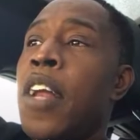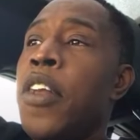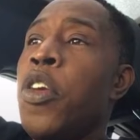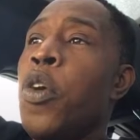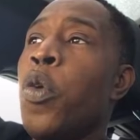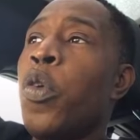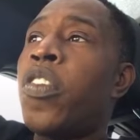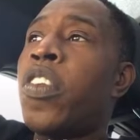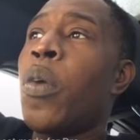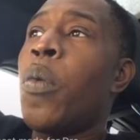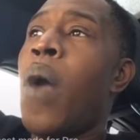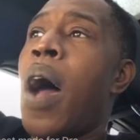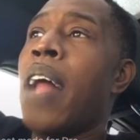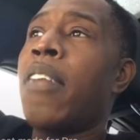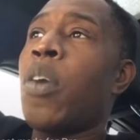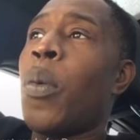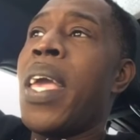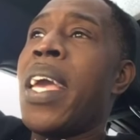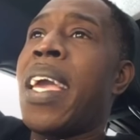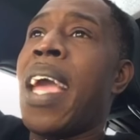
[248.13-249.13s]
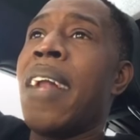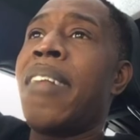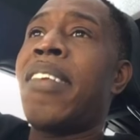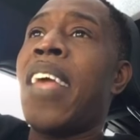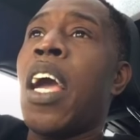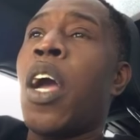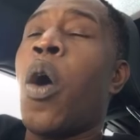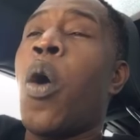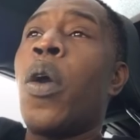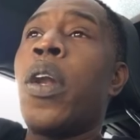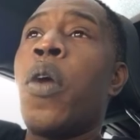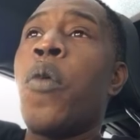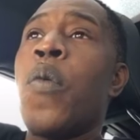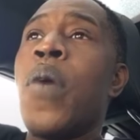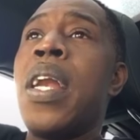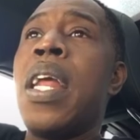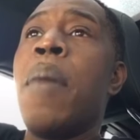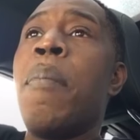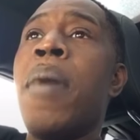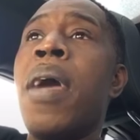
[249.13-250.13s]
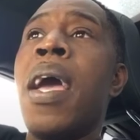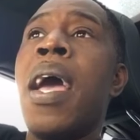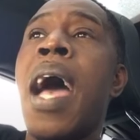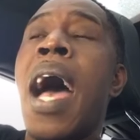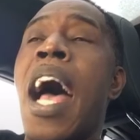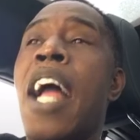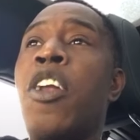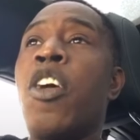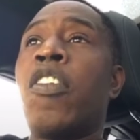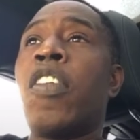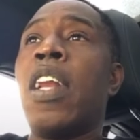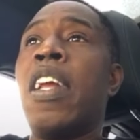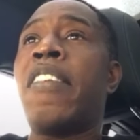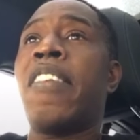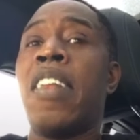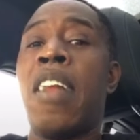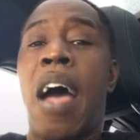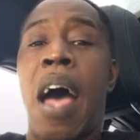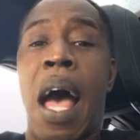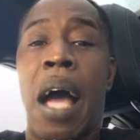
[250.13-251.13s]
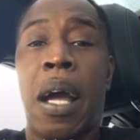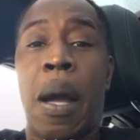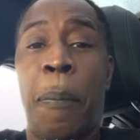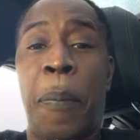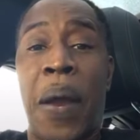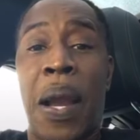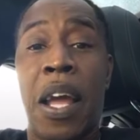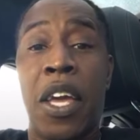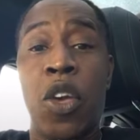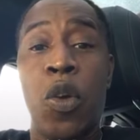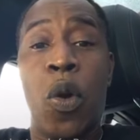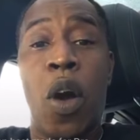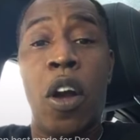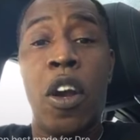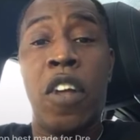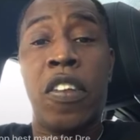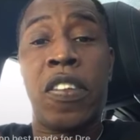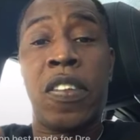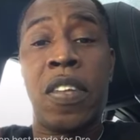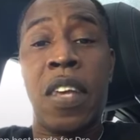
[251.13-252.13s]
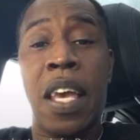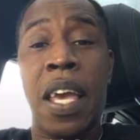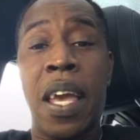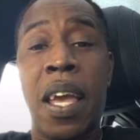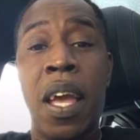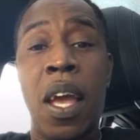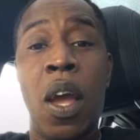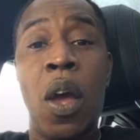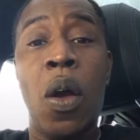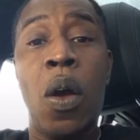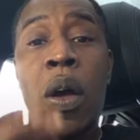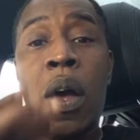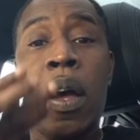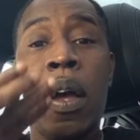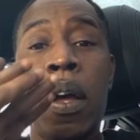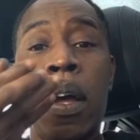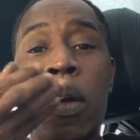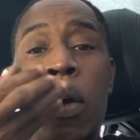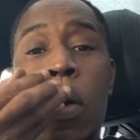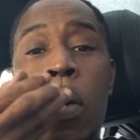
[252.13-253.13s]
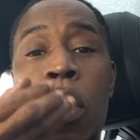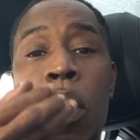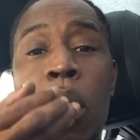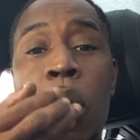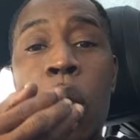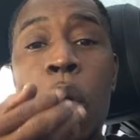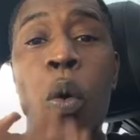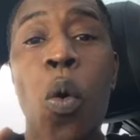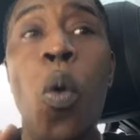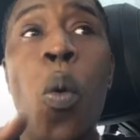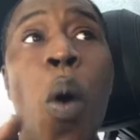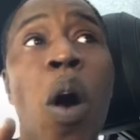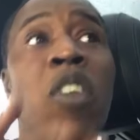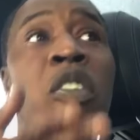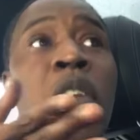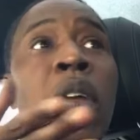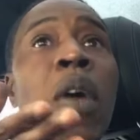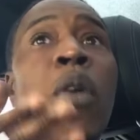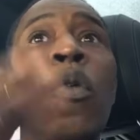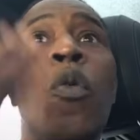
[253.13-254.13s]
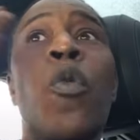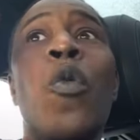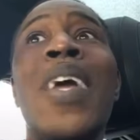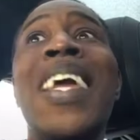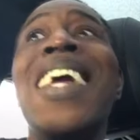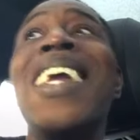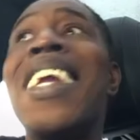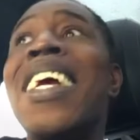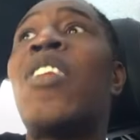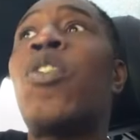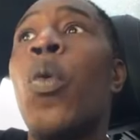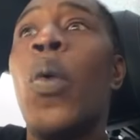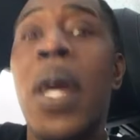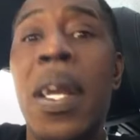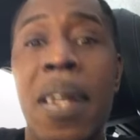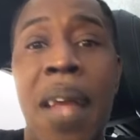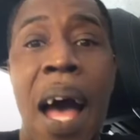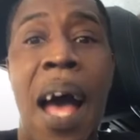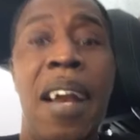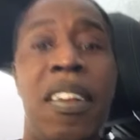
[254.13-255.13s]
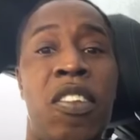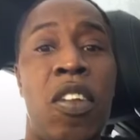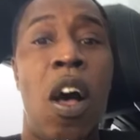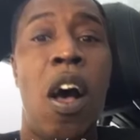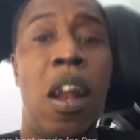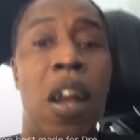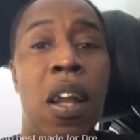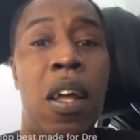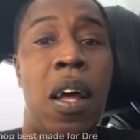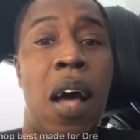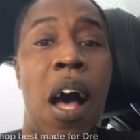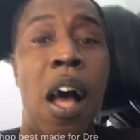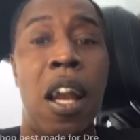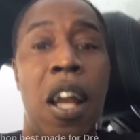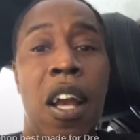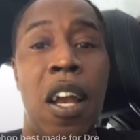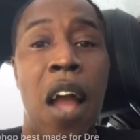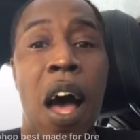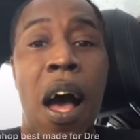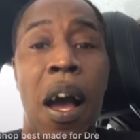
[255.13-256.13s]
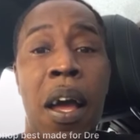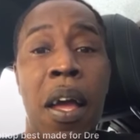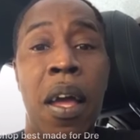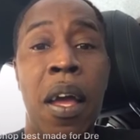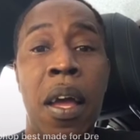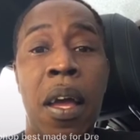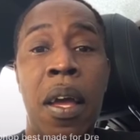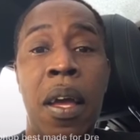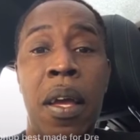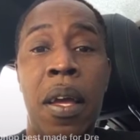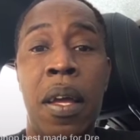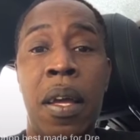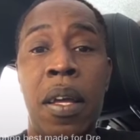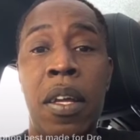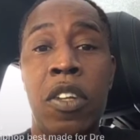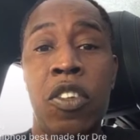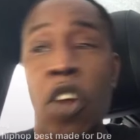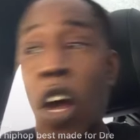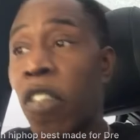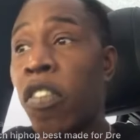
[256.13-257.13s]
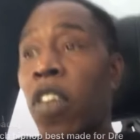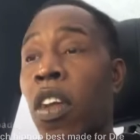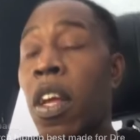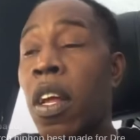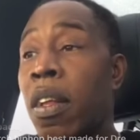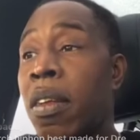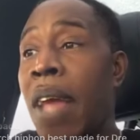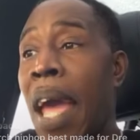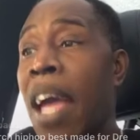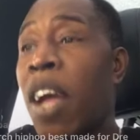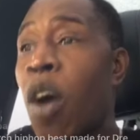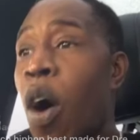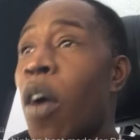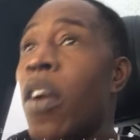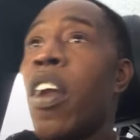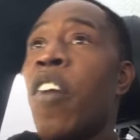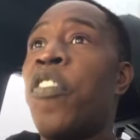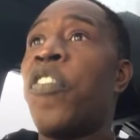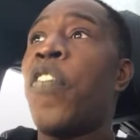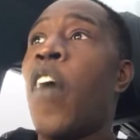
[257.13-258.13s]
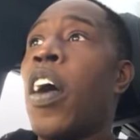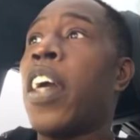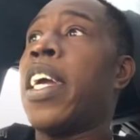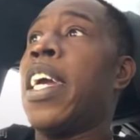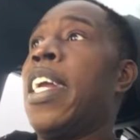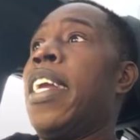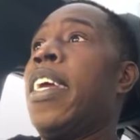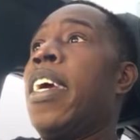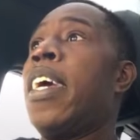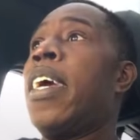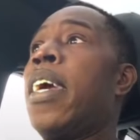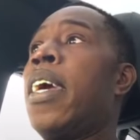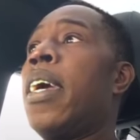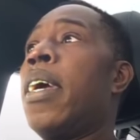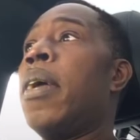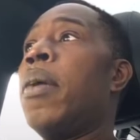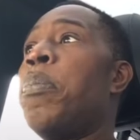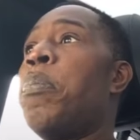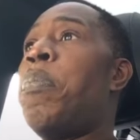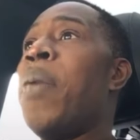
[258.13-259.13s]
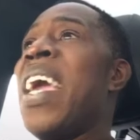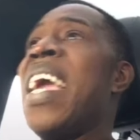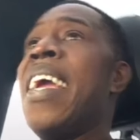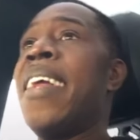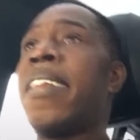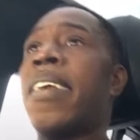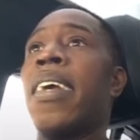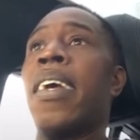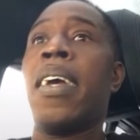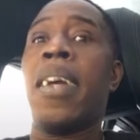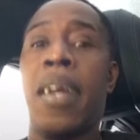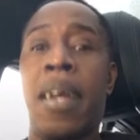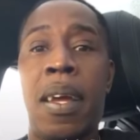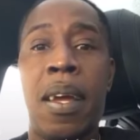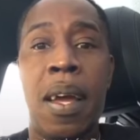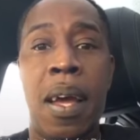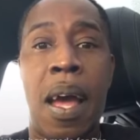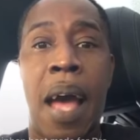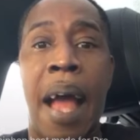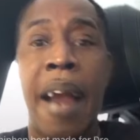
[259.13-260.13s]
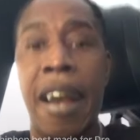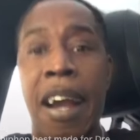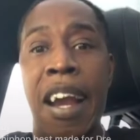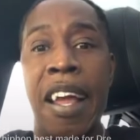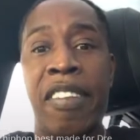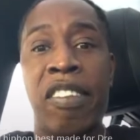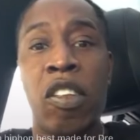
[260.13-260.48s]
the new Serato, where you can take out the rhythm and just listen to acapella, you're going to see who was really doing dancehall all along. Just take out the fucking beat and